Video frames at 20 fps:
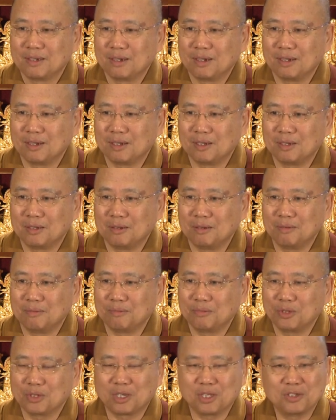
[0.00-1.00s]

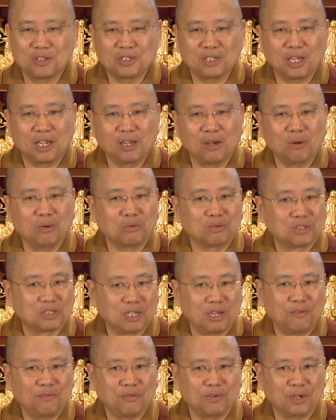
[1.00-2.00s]
You can say, oh,
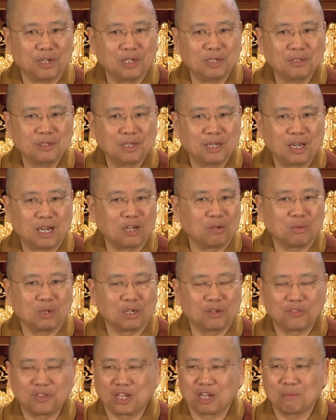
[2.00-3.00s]
suffering, I don't
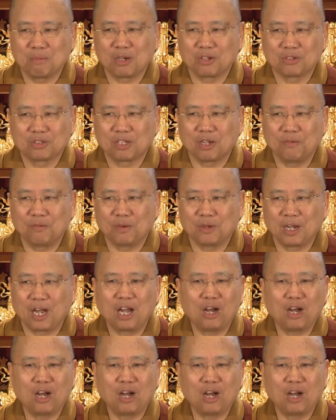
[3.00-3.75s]
want to think about suffering.